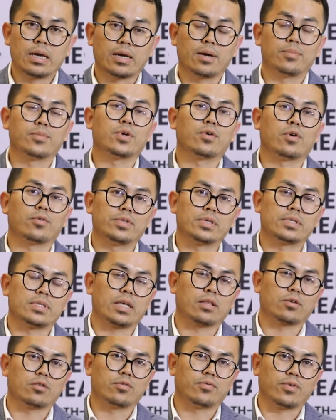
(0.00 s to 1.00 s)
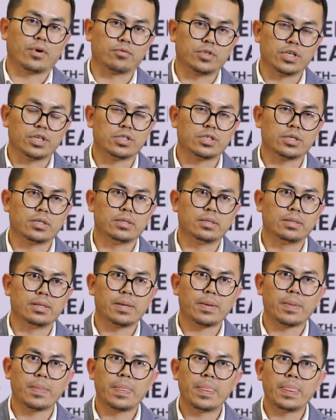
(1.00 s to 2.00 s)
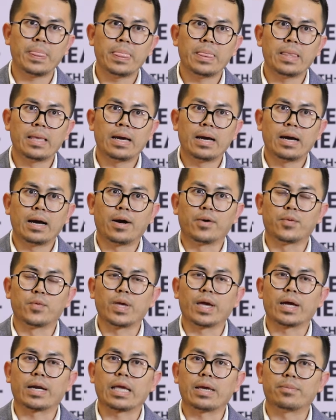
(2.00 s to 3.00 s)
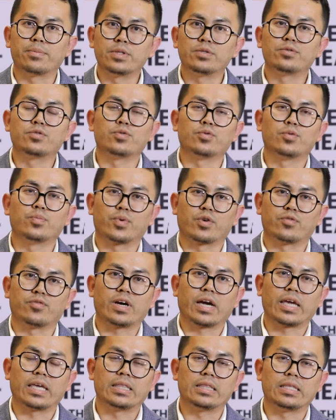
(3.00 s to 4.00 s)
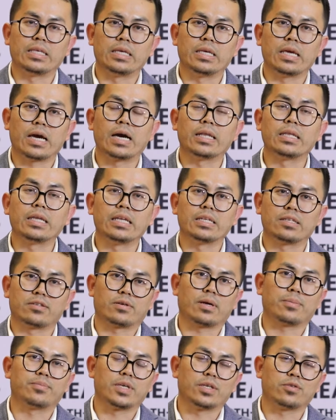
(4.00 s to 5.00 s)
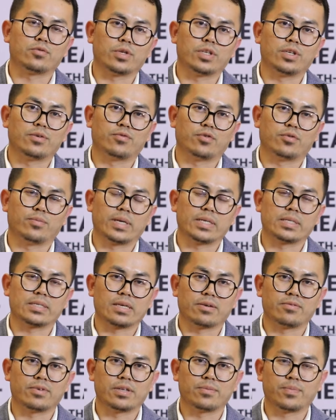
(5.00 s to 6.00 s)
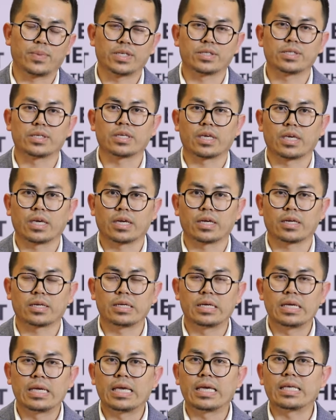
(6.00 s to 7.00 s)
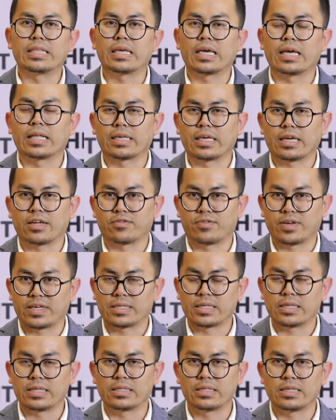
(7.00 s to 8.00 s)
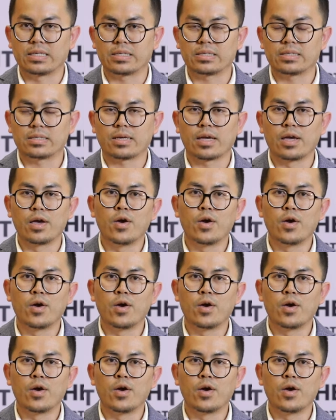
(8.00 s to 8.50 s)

coming of the SELCO Foundation, we are able to provide the uninterrupted 24/7 patient care in the healthcare facilities.